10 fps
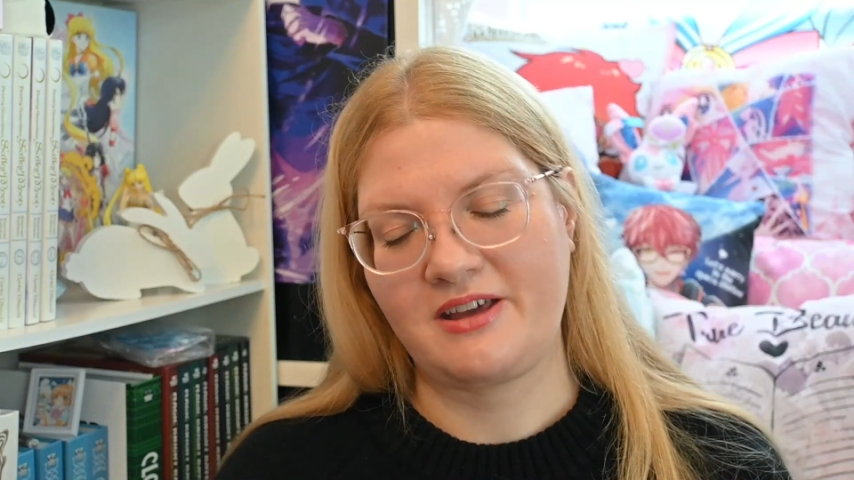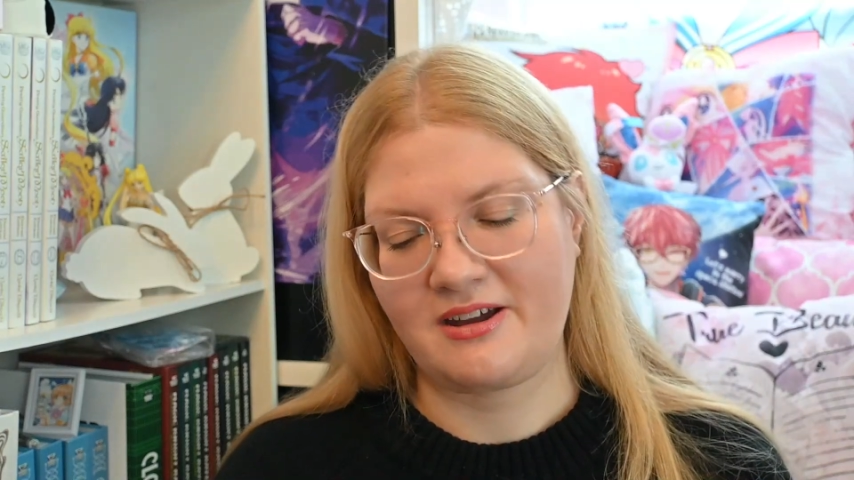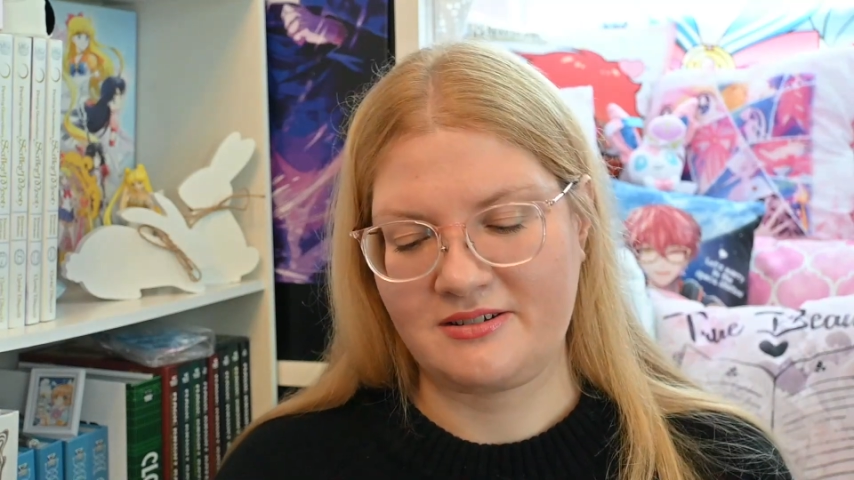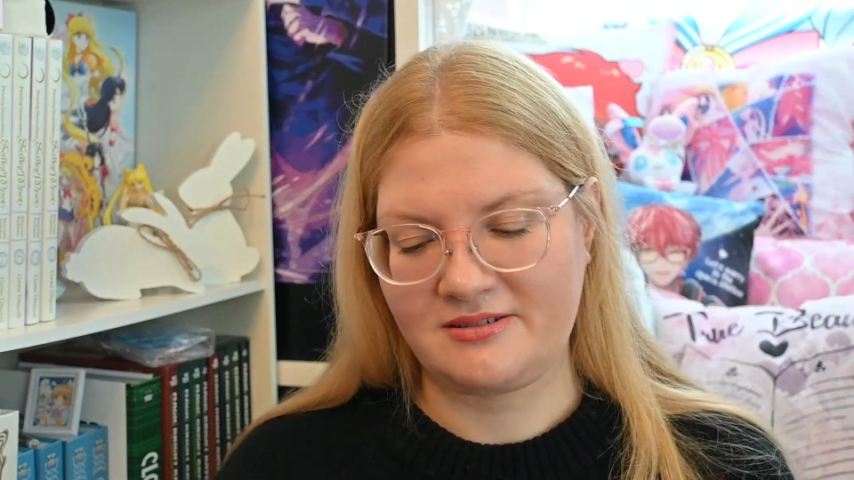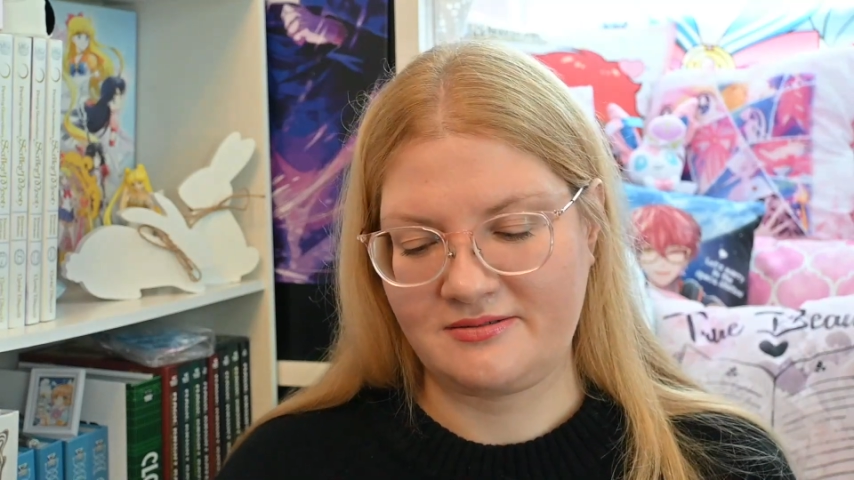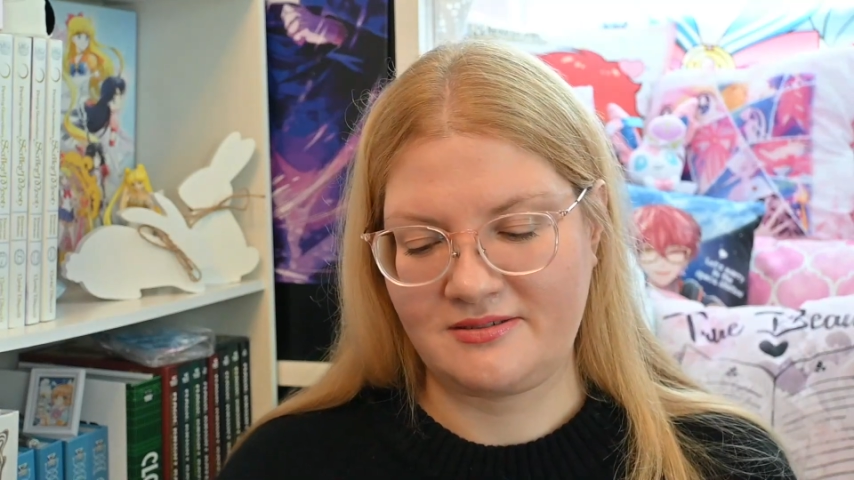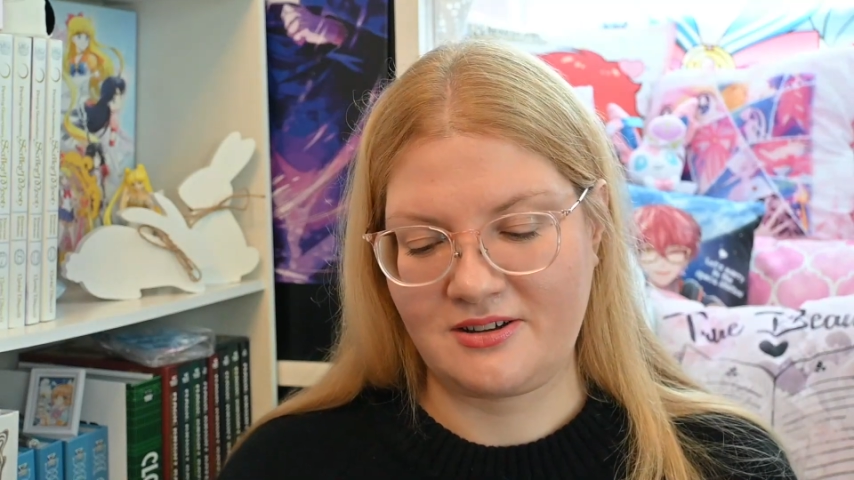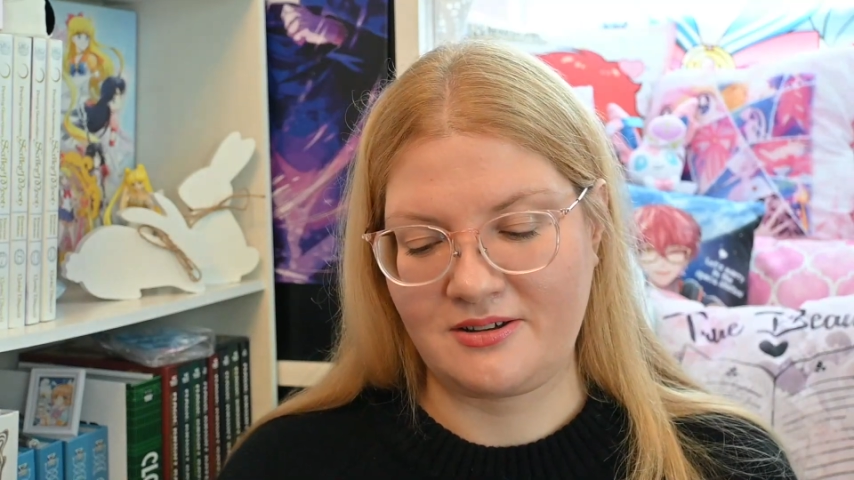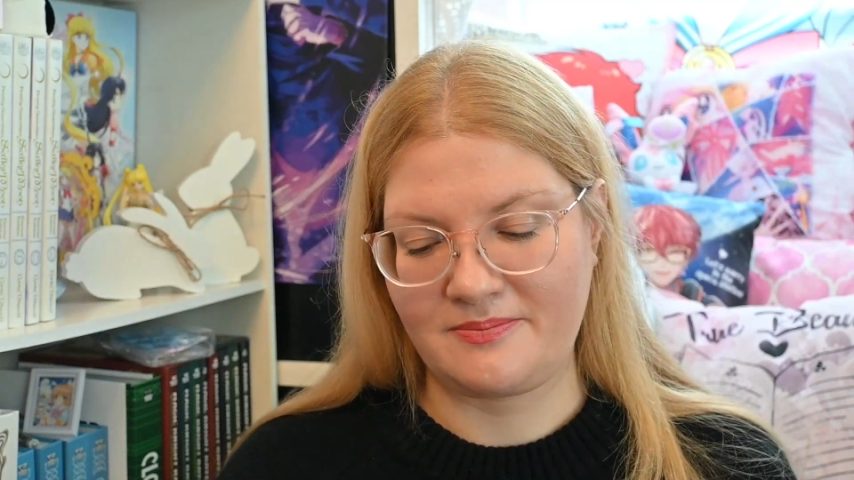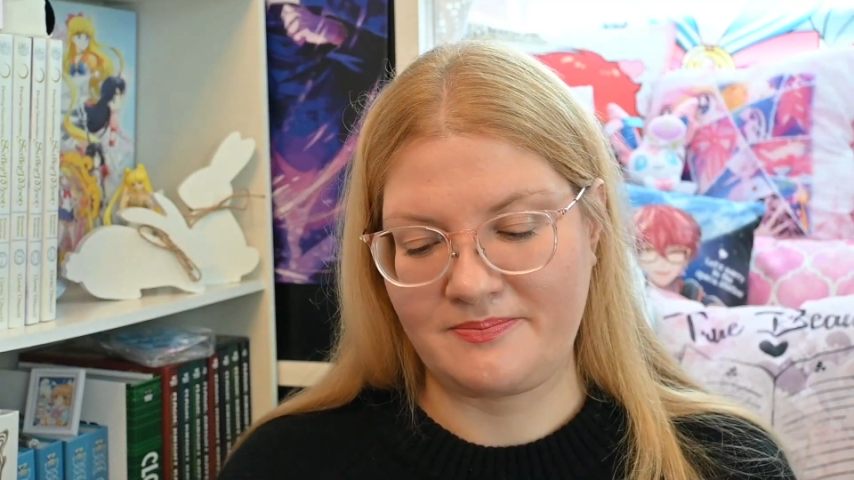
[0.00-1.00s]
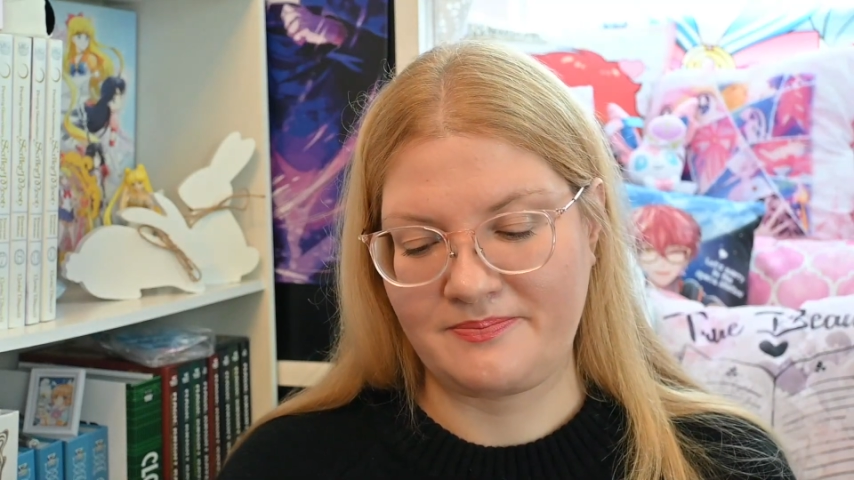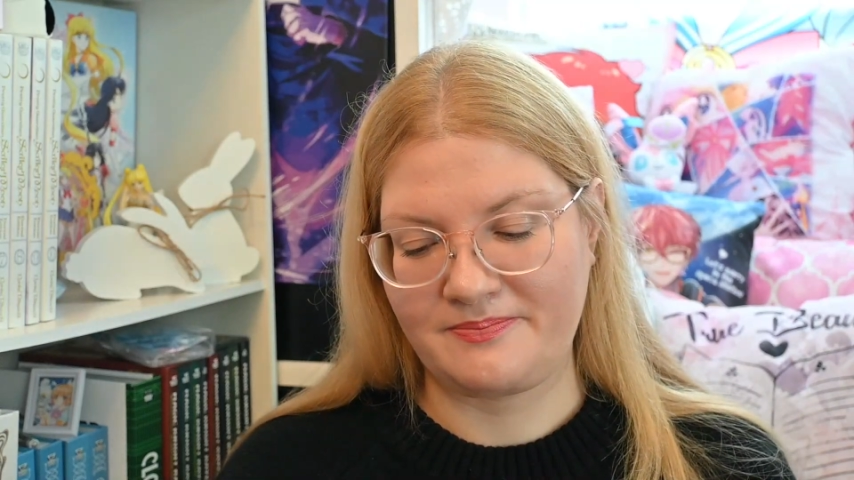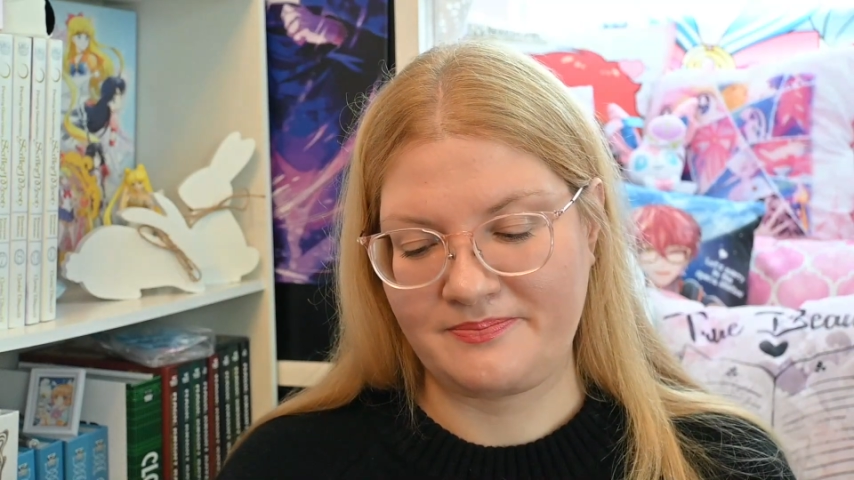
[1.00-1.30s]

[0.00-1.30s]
that? Um,